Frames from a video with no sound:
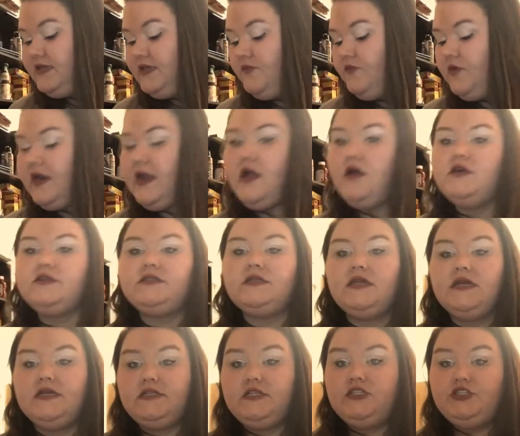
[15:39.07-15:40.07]
then what I also
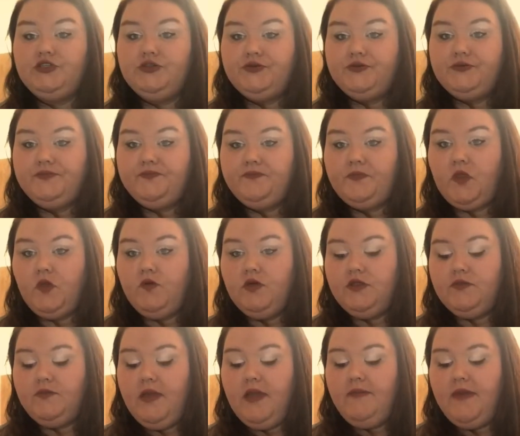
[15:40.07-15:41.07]
like to do
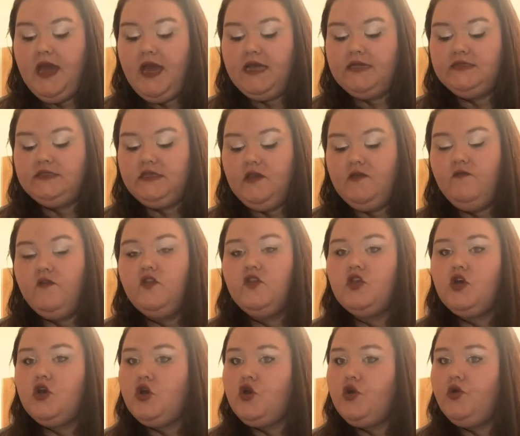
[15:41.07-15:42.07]
with my mattes, even
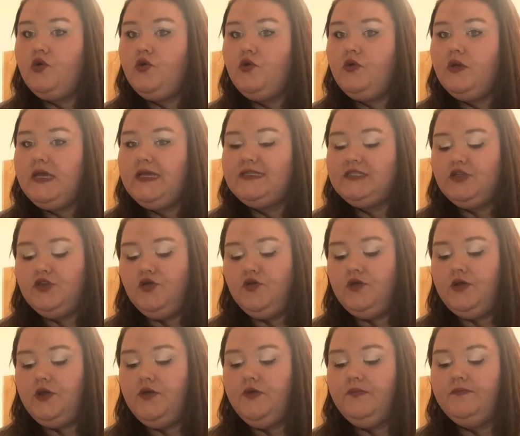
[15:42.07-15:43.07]
though it's a
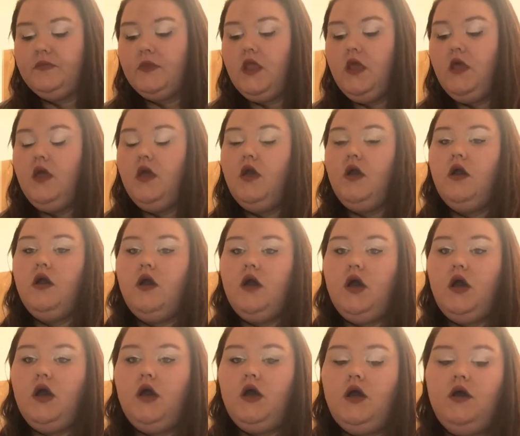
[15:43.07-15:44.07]
no-no,
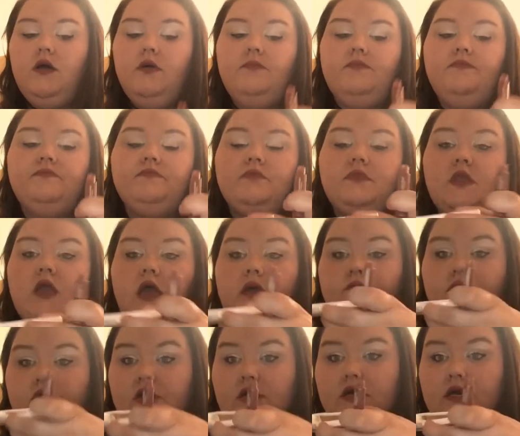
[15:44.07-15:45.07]
I
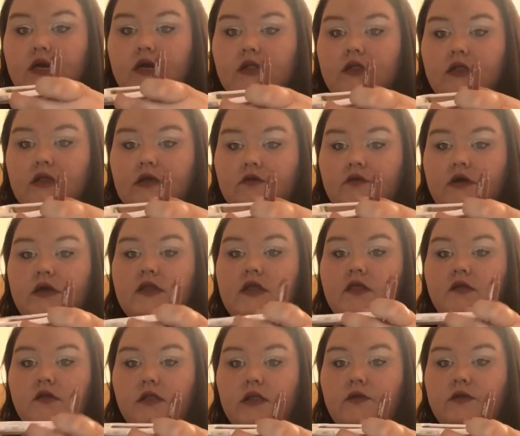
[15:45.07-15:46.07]
put
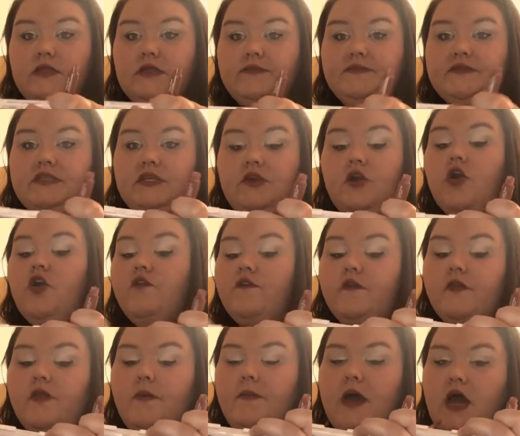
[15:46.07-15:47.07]
another liquid lipstick over
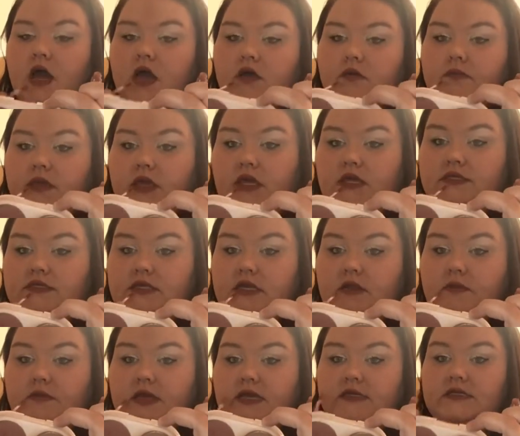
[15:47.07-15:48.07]
the matte because then
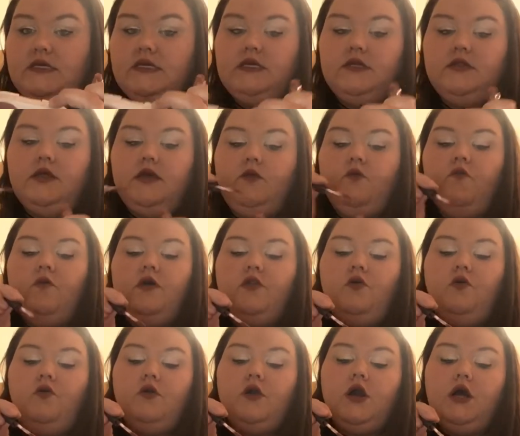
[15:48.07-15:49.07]
it makes it like one
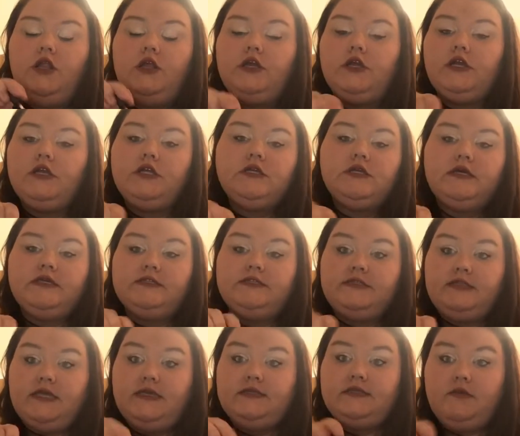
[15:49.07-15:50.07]
whole color and
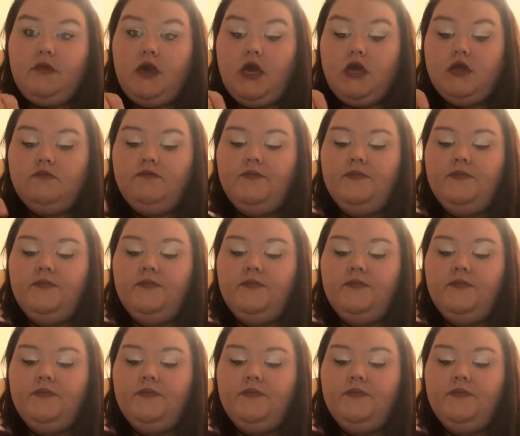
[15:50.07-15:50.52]
stays the matte.